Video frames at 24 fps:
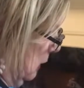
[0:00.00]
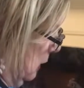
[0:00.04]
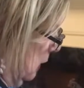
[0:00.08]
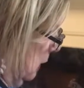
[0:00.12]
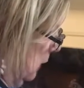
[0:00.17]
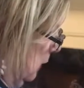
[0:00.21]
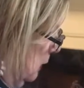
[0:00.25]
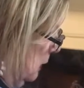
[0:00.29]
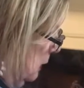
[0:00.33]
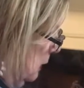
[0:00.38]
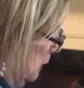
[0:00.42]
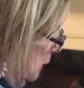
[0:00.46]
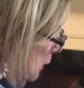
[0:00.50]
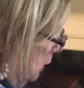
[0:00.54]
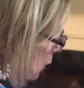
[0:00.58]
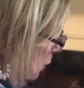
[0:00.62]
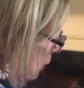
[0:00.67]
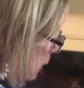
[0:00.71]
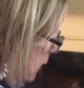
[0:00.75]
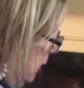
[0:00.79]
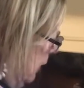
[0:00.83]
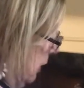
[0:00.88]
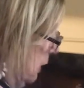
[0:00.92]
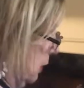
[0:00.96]
Because deer
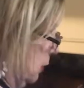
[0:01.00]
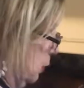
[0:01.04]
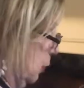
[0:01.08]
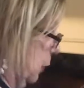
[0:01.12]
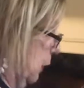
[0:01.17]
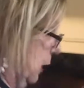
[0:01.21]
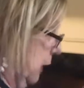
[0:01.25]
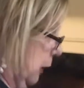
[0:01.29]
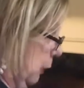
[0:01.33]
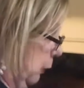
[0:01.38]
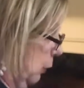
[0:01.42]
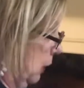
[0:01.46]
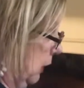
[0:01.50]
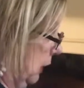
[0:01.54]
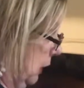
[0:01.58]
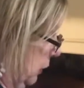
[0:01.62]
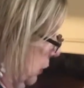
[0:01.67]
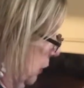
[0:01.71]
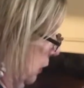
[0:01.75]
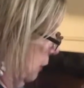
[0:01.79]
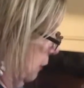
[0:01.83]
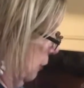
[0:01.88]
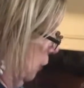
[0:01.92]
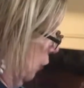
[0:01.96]
meat is really, really
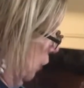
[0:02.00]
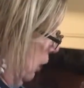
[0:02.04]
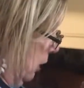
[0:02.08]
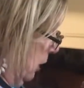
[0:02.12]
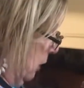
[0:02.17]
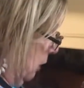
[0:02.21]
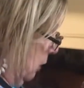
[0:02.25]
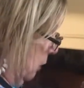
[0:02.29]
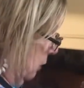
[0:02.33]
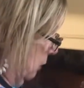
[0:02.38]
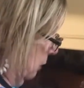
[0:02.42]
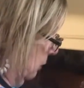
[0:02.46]
good for you.